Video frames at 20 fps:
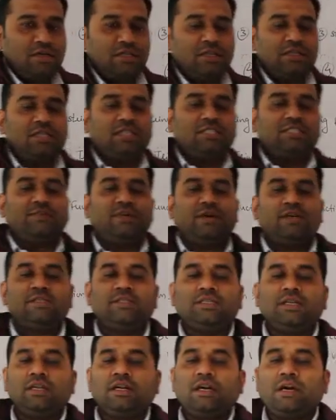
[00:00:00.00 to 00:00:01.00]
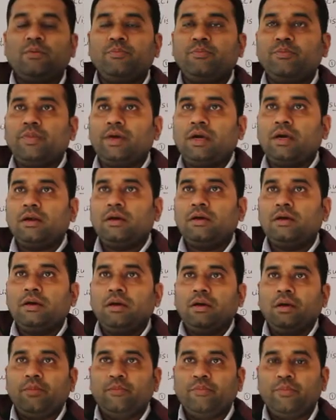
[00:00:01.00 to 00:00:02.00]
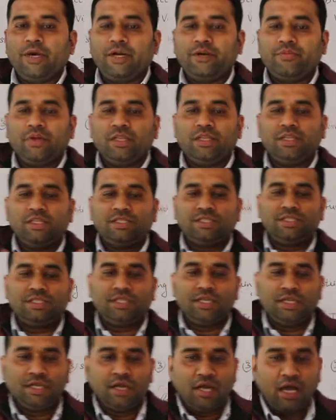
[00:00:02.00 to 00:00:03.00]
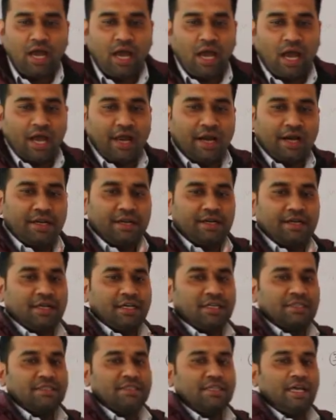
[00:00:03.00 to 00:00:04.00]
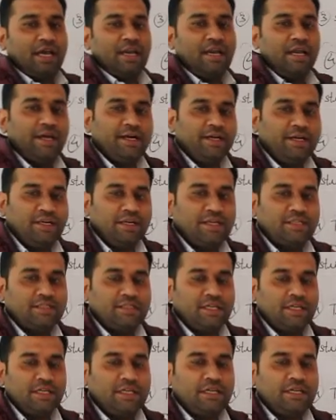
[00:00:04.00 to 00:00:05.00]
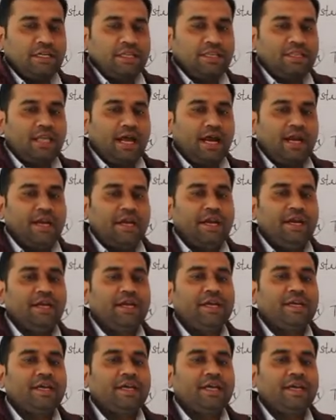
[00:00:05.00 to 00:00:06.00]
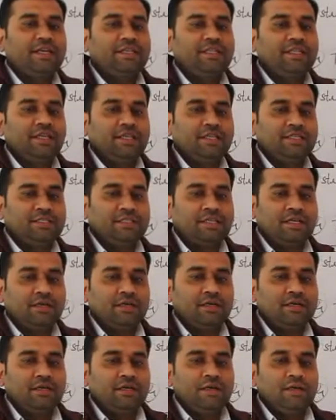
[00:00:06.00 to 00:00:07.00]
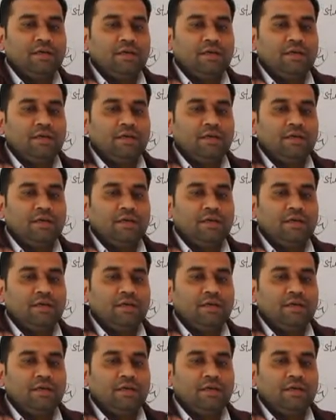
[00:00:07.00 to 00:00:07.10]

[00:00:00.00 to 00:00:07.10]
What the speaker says: This function compare between the string and returns an integer that indicate the result.